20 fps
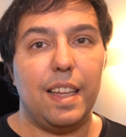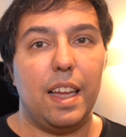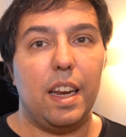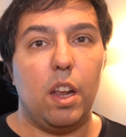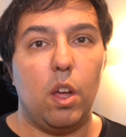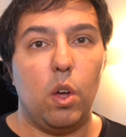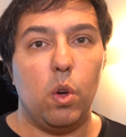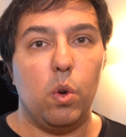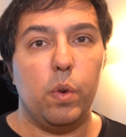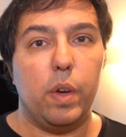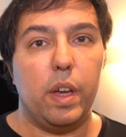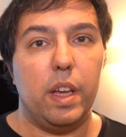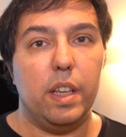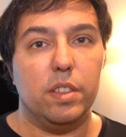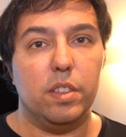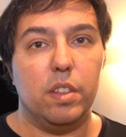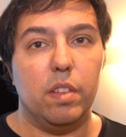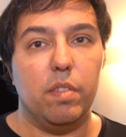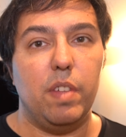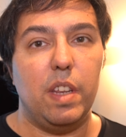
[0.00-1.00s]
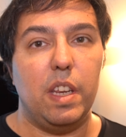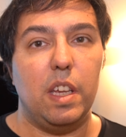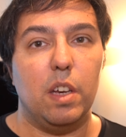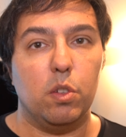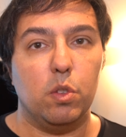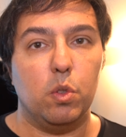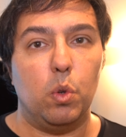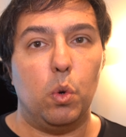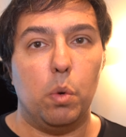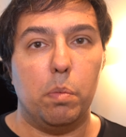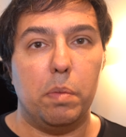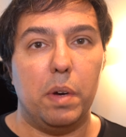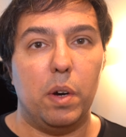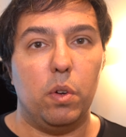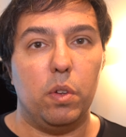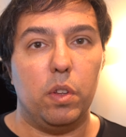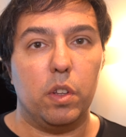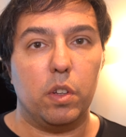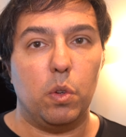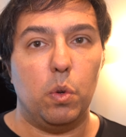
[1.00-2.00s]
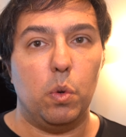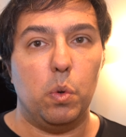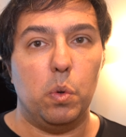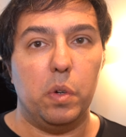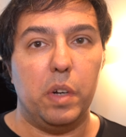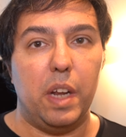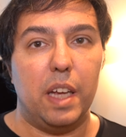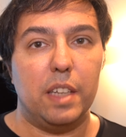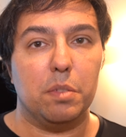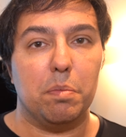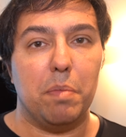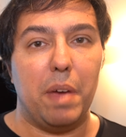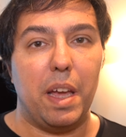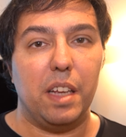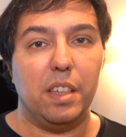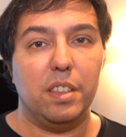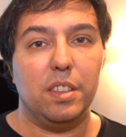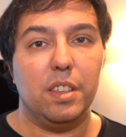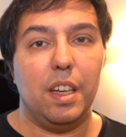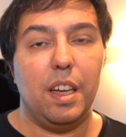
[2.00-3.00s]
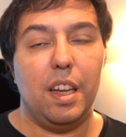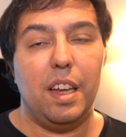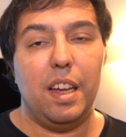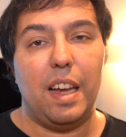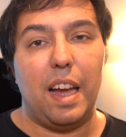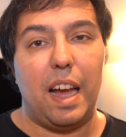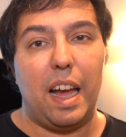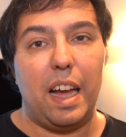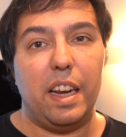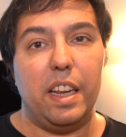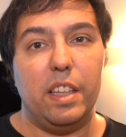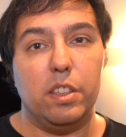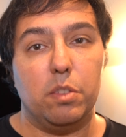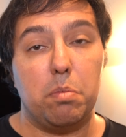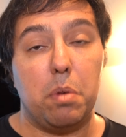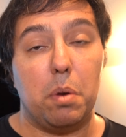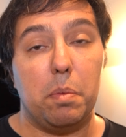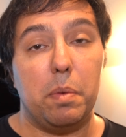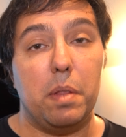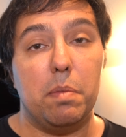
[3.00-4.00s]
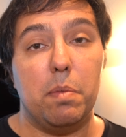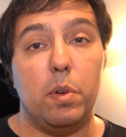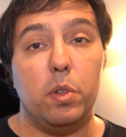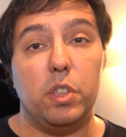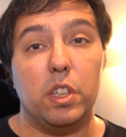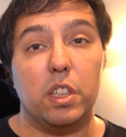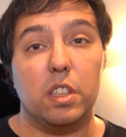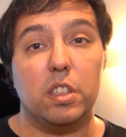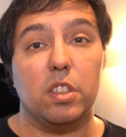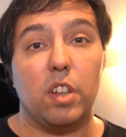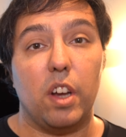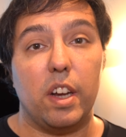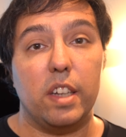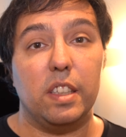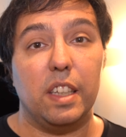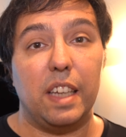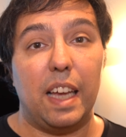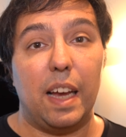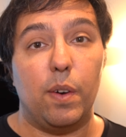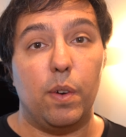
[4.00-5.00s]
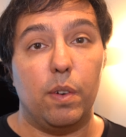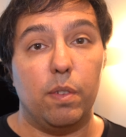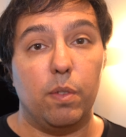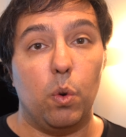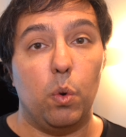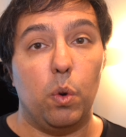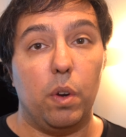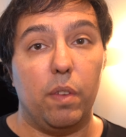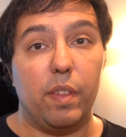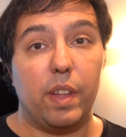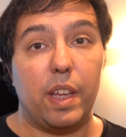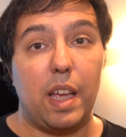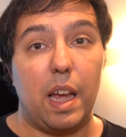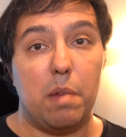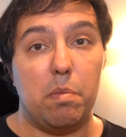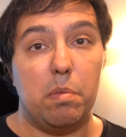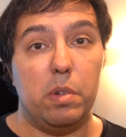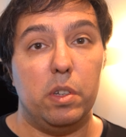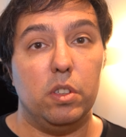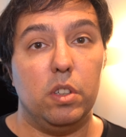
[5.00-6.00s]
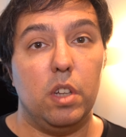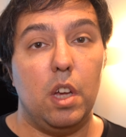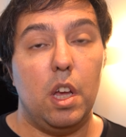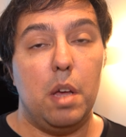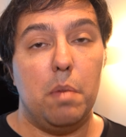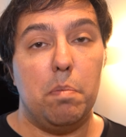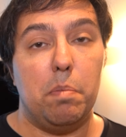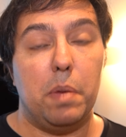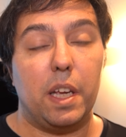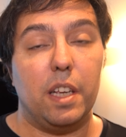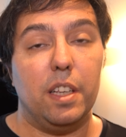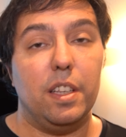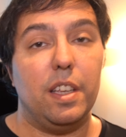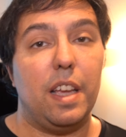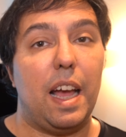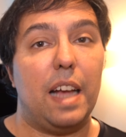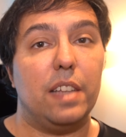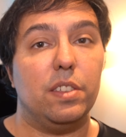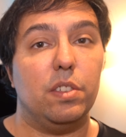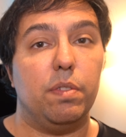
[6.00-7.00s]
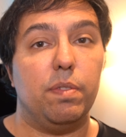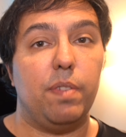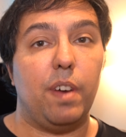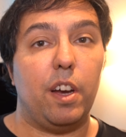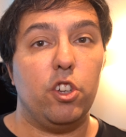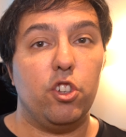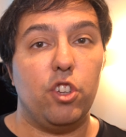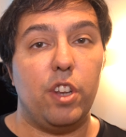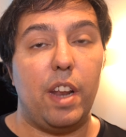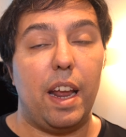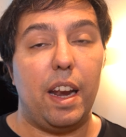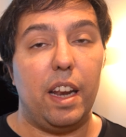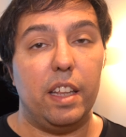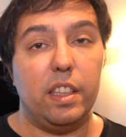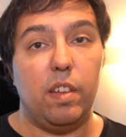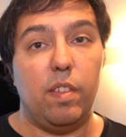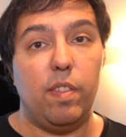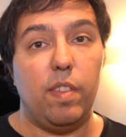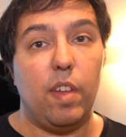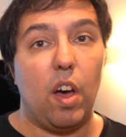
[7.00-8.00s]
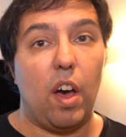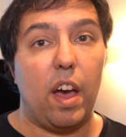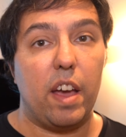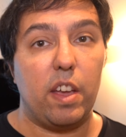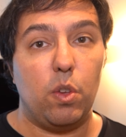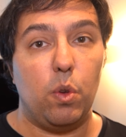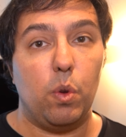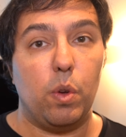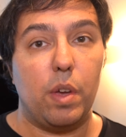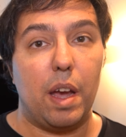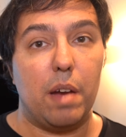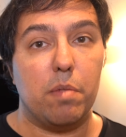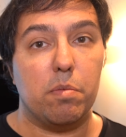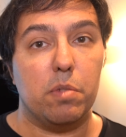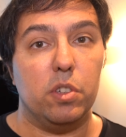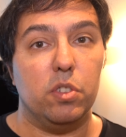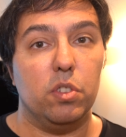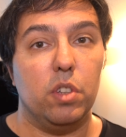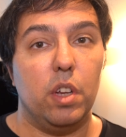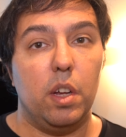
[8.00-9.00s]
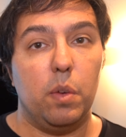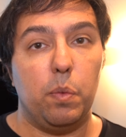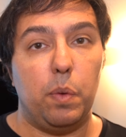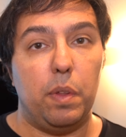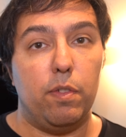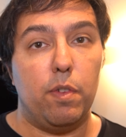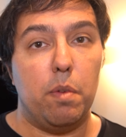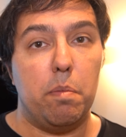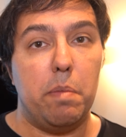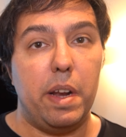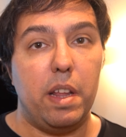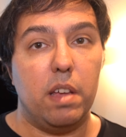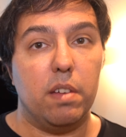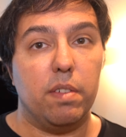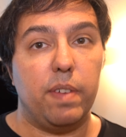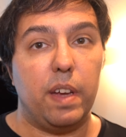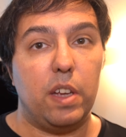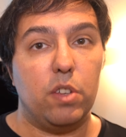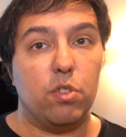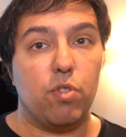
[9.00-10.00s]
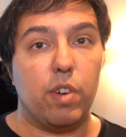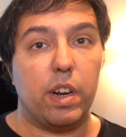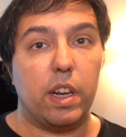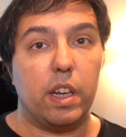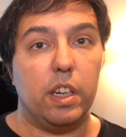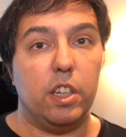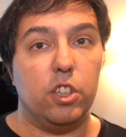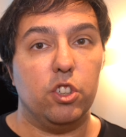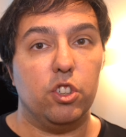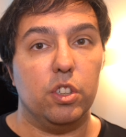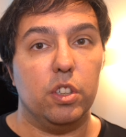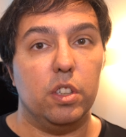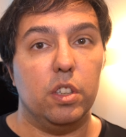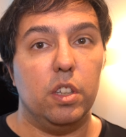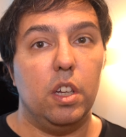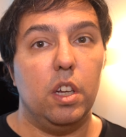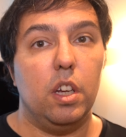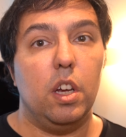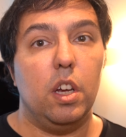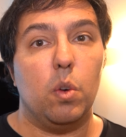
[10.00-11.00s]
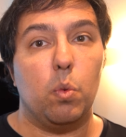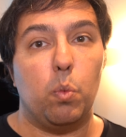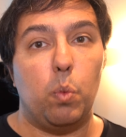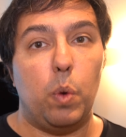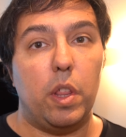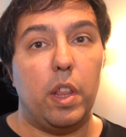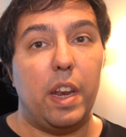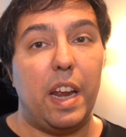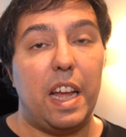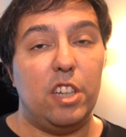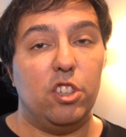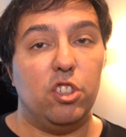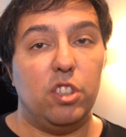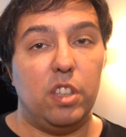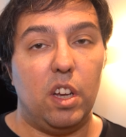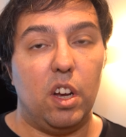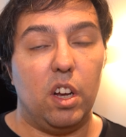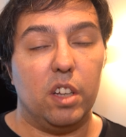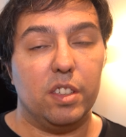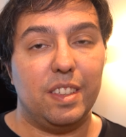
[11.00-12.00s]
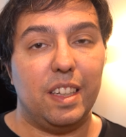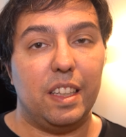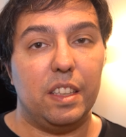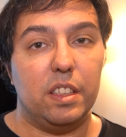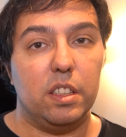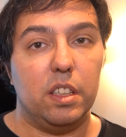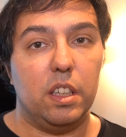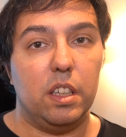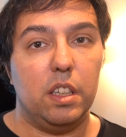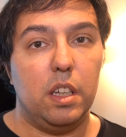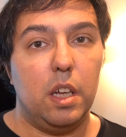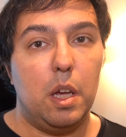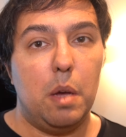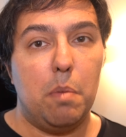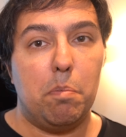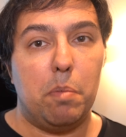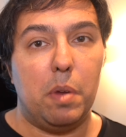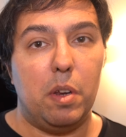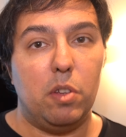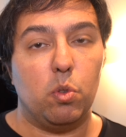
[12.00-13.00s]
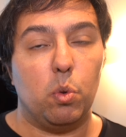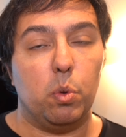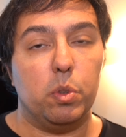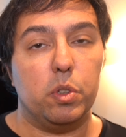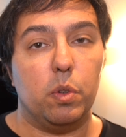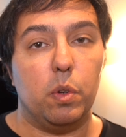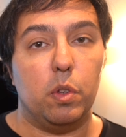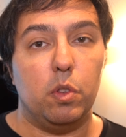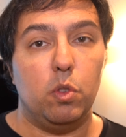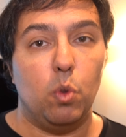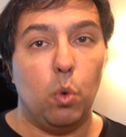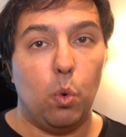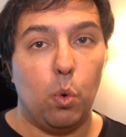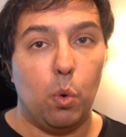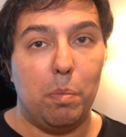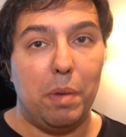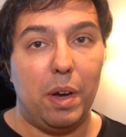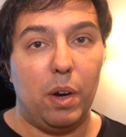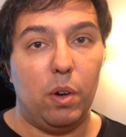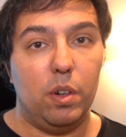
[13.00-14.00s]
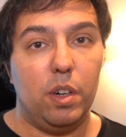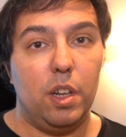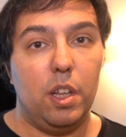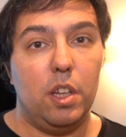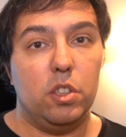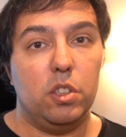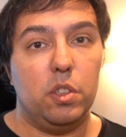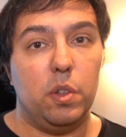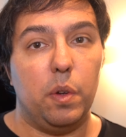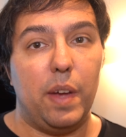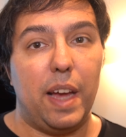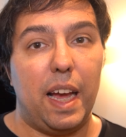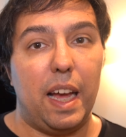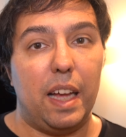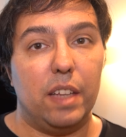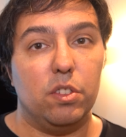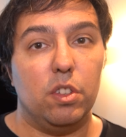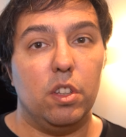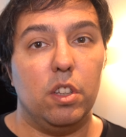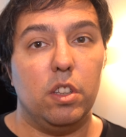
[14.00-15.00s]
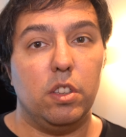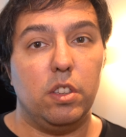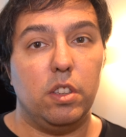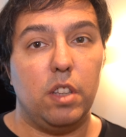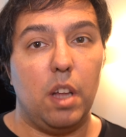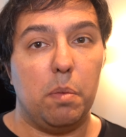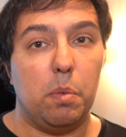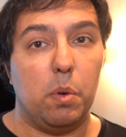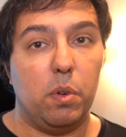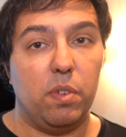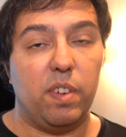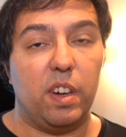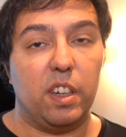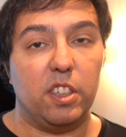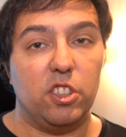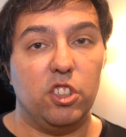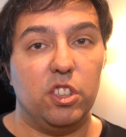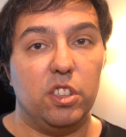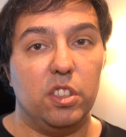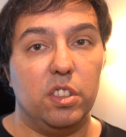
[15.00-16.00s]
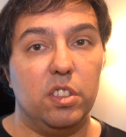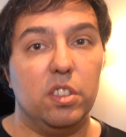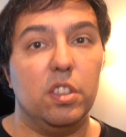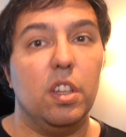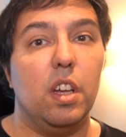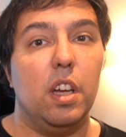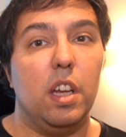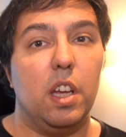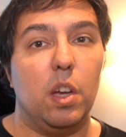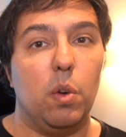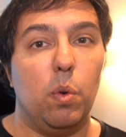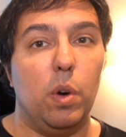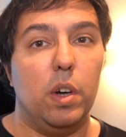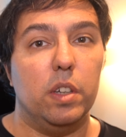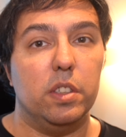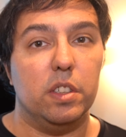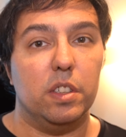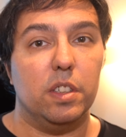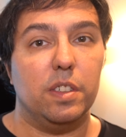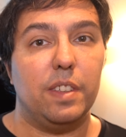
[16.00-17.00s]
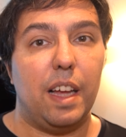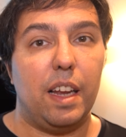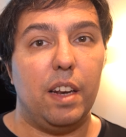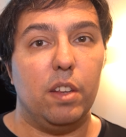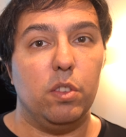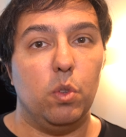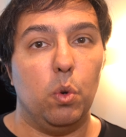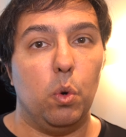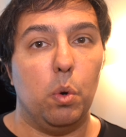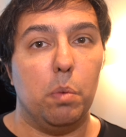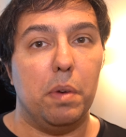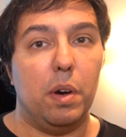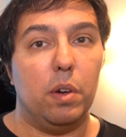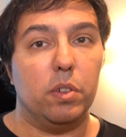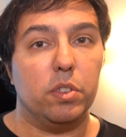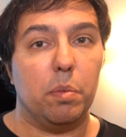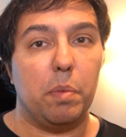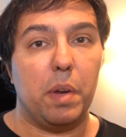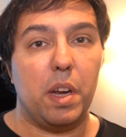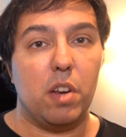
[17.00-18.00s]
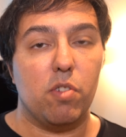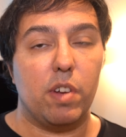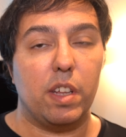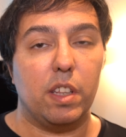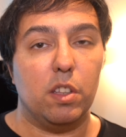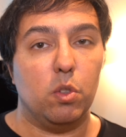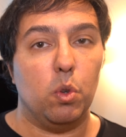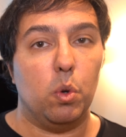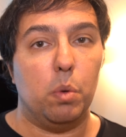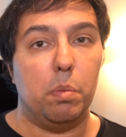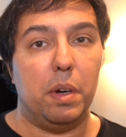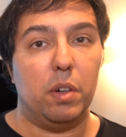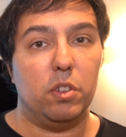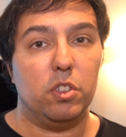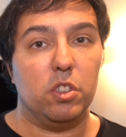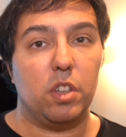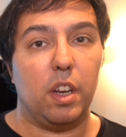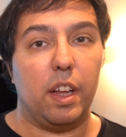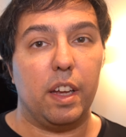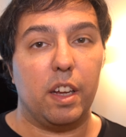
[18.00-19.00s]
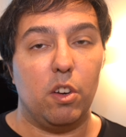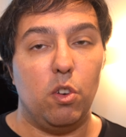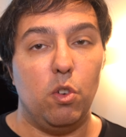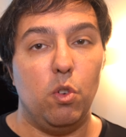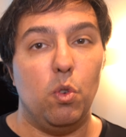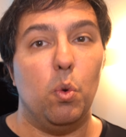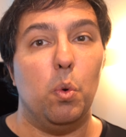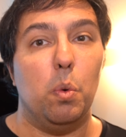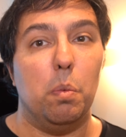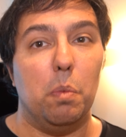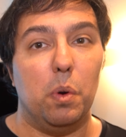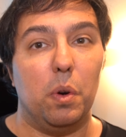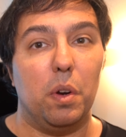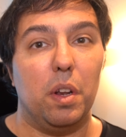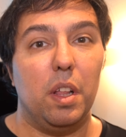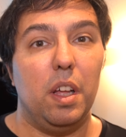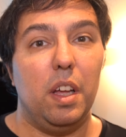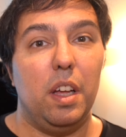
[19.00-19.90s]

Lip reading: Hello is the video doorbell that Google Nest makes, and it's probably the most exciting out of all of the cameras because it has the functionality of the IQ cameras with familiar face recognition with an HDR sensor, but it's also a doorbell. So it has double functions. It works as a standard doorbell, somebody ring the doorbell just like a normal